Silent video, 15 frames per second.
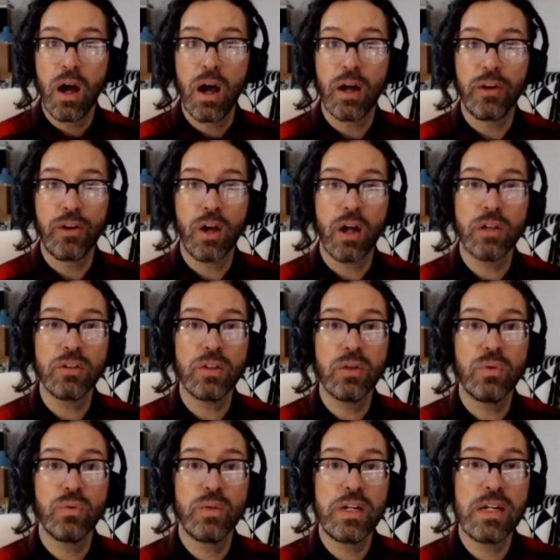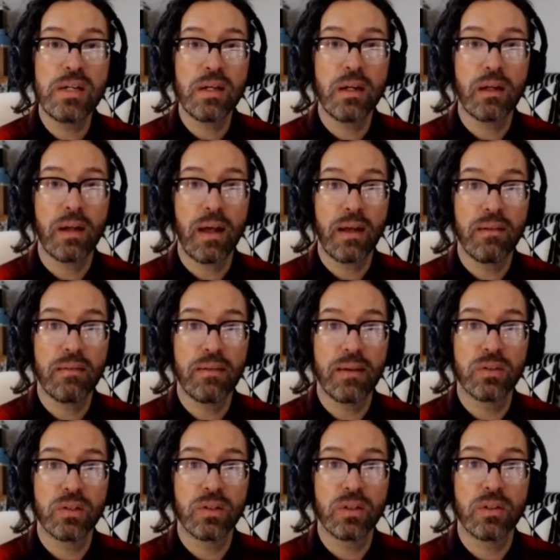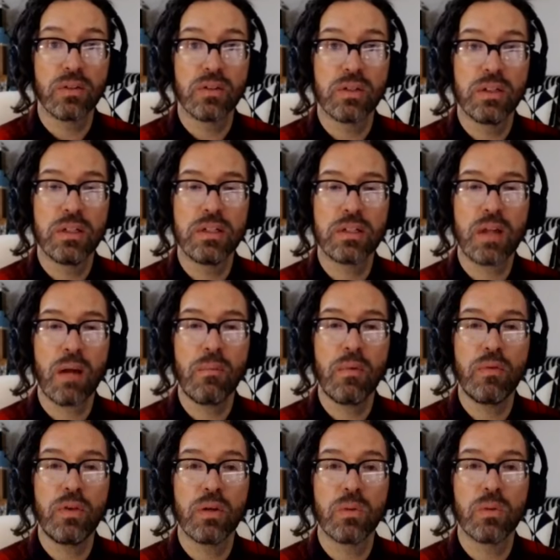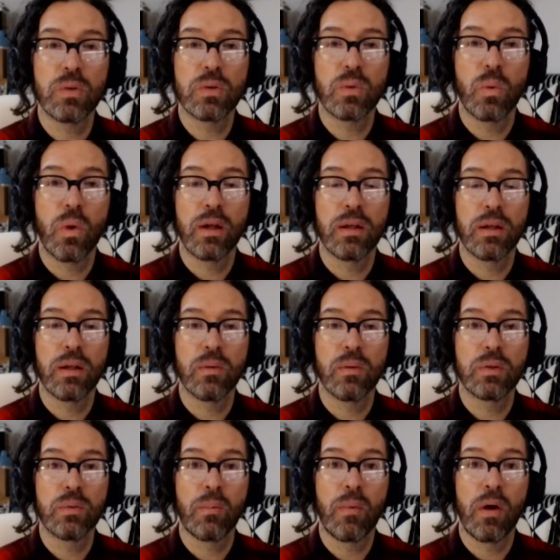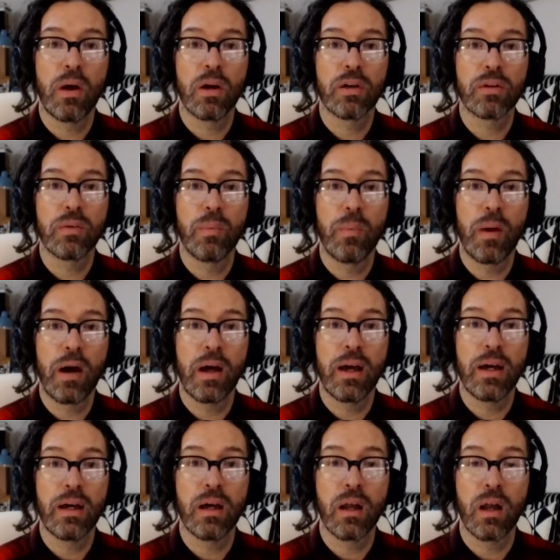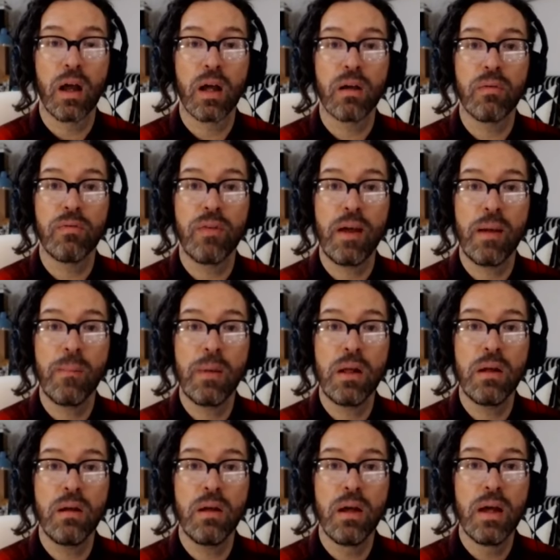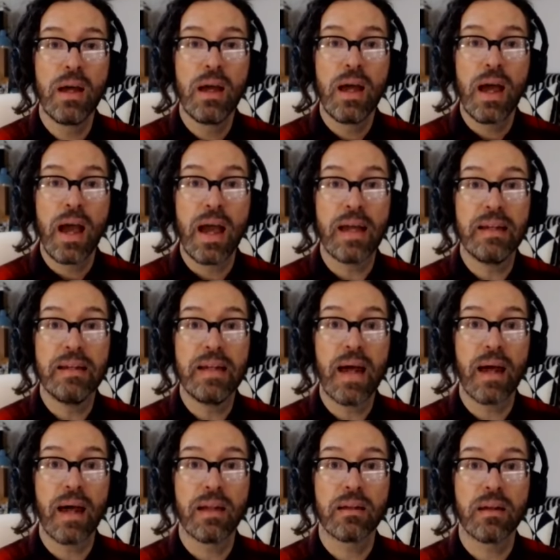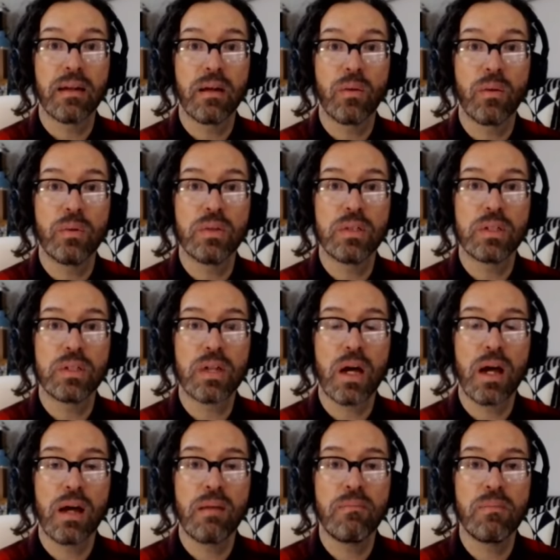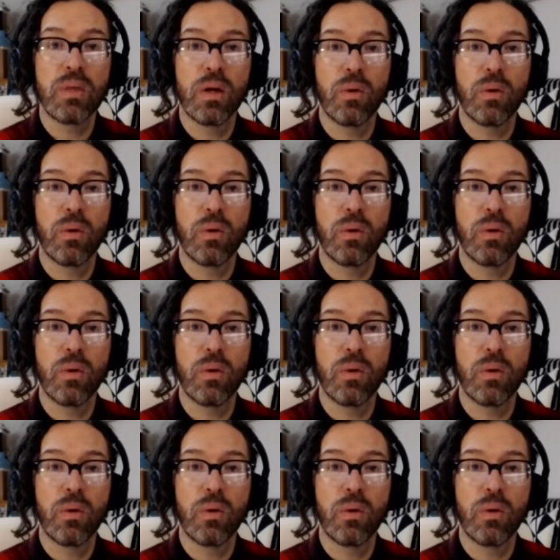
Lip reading: not so recent ancestors, this time of year was one that was marked by a lot of famine and death. And it was a time that